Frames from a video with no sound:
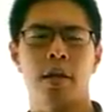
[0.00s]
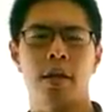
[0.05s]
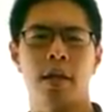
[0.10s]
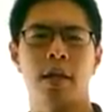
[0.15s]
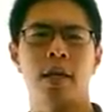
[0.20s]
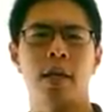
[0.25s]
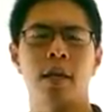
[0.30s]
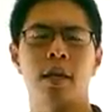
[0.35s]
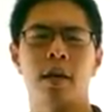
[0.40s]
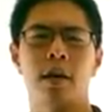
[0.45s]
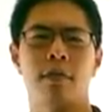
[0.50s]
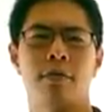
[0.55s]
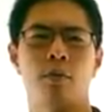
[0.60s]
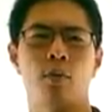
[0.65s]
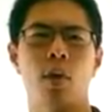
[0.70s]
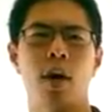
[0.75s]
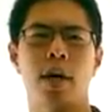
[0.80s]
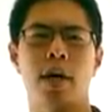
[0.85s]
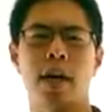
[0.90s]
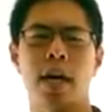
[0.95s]
Thinking
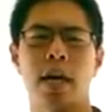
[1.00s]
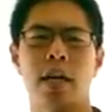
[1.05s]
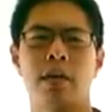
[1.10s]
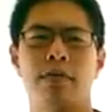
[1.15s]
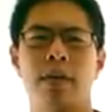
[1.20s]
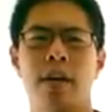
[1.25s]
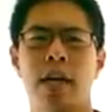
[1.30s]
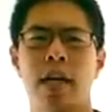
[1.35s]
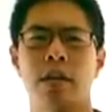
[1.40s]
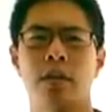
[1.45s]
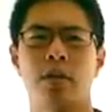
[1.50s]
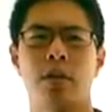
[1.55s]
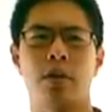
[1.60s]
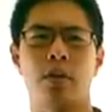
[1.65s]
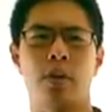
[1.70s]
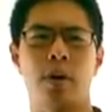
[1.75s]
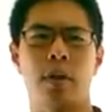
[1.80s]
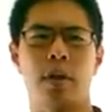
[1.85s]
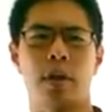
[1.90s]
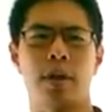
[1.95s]
of what kind of an answer
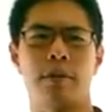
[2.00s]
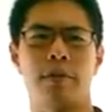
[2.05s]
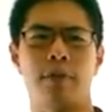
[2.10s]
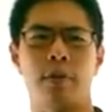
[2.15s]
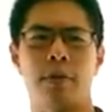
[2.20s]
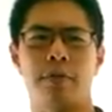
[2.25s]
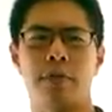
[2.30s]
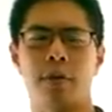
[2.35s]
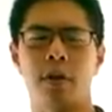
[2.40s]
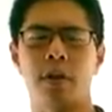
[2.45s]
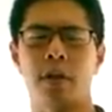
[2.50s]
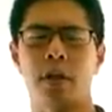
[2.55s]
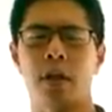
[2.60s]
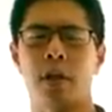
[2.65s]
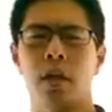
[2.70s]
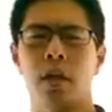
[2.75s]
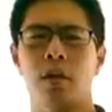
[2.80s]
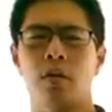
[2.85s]
you are looking for first